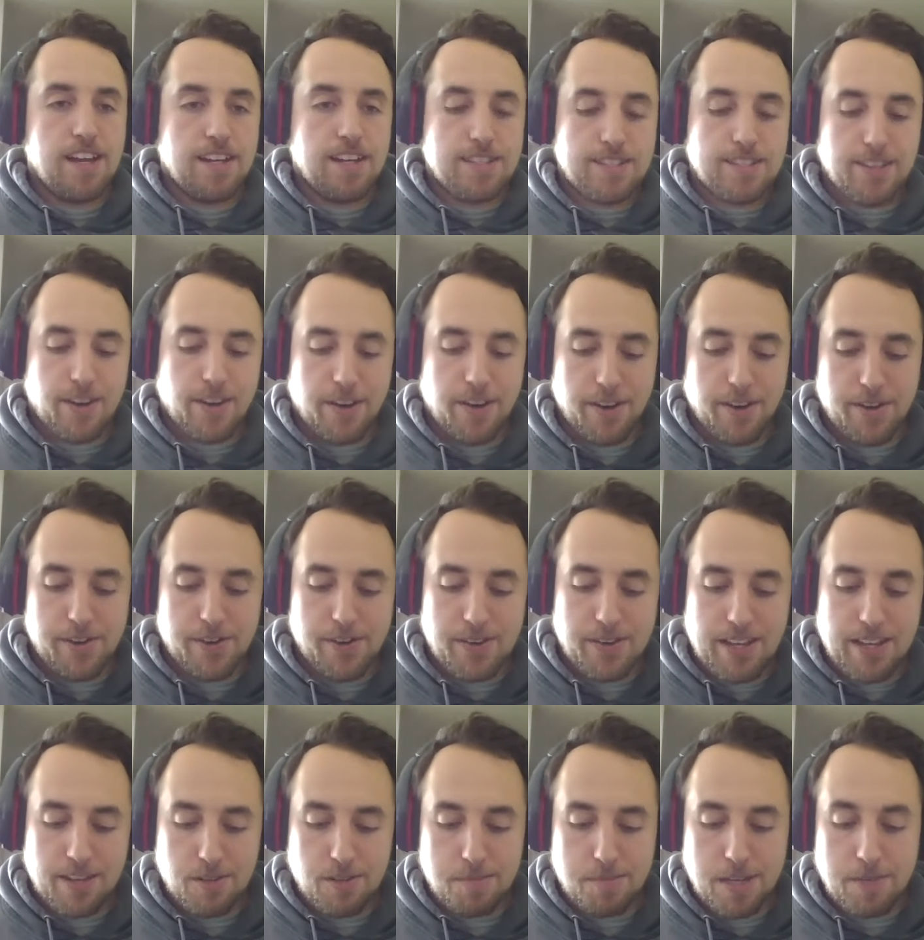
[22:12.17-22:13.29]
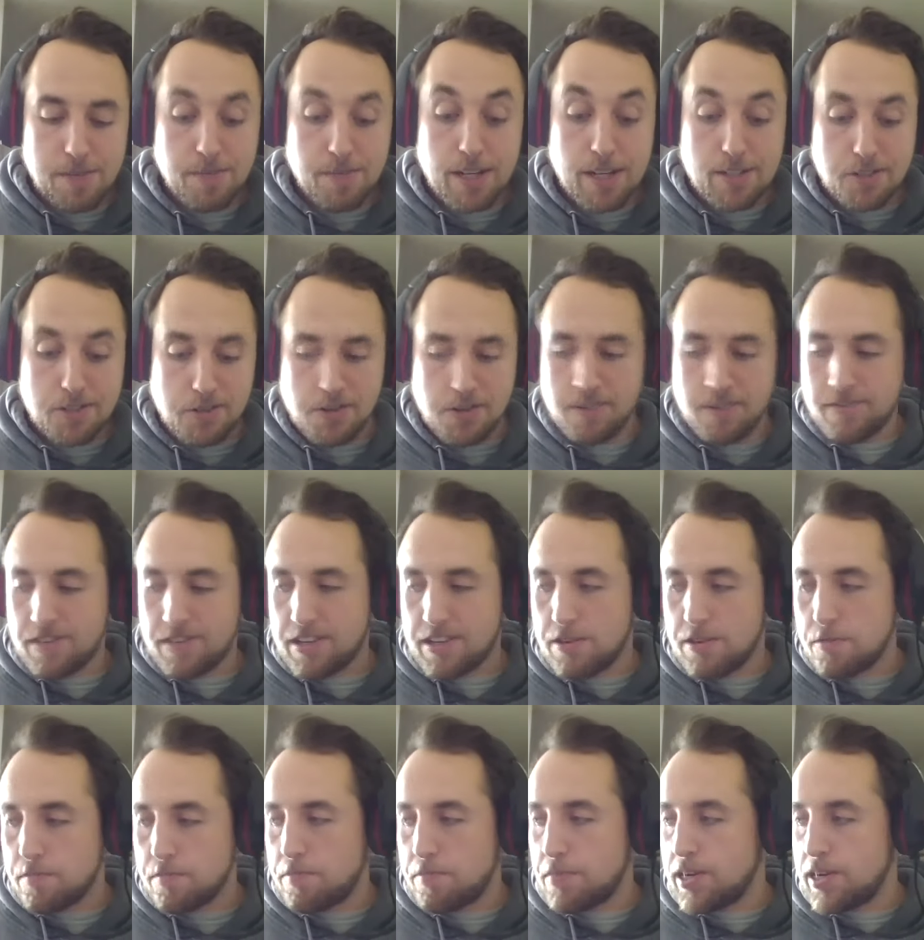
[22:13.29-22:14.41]
So it'll be a much shorter
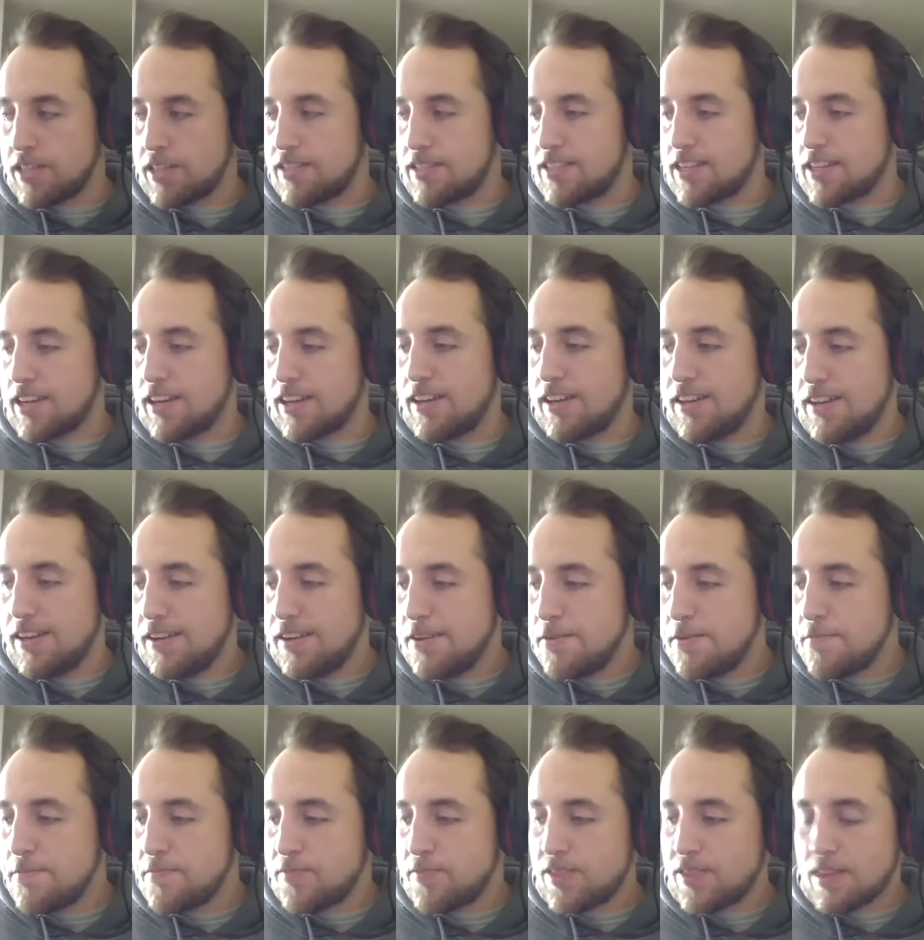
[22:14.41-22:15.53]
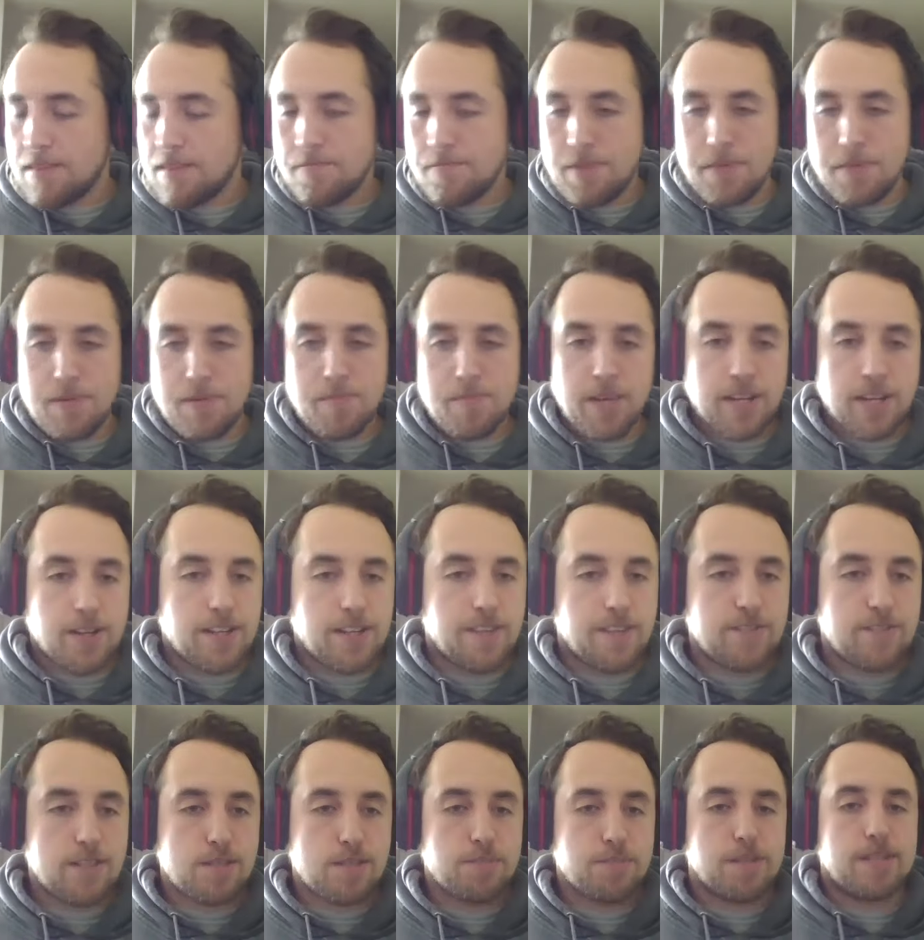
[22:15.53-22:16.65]
video, but maybe Mike will have
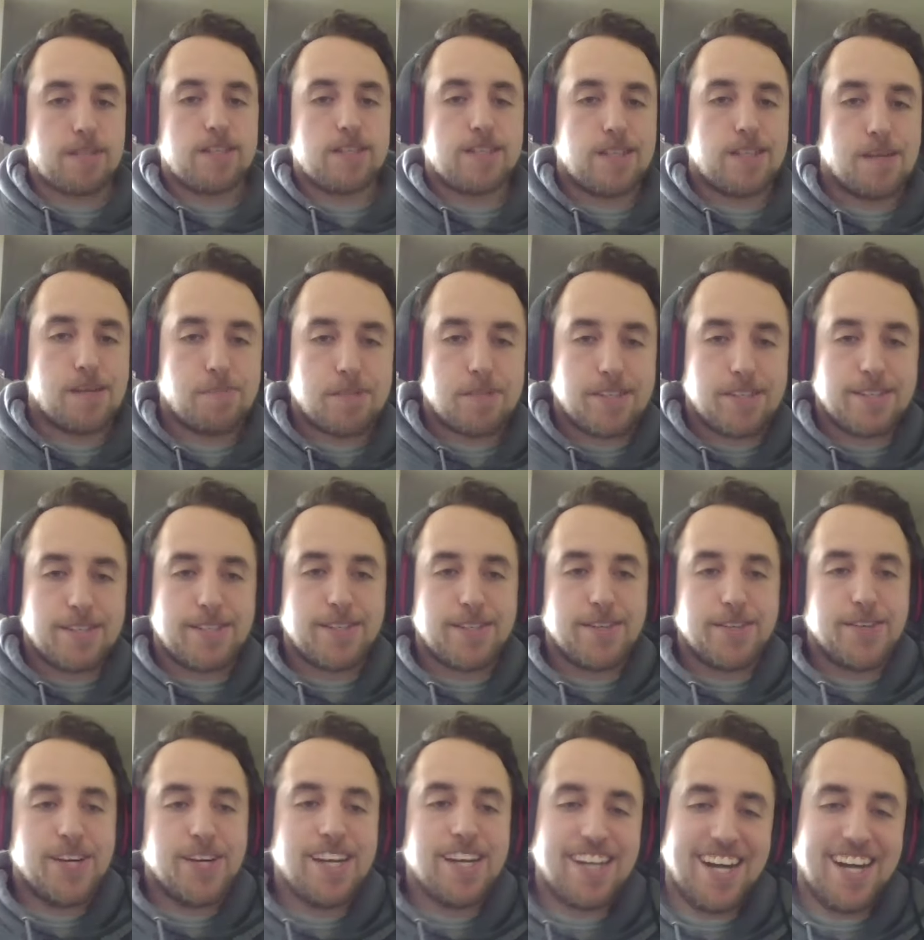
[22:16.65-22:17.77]
to split this up into two.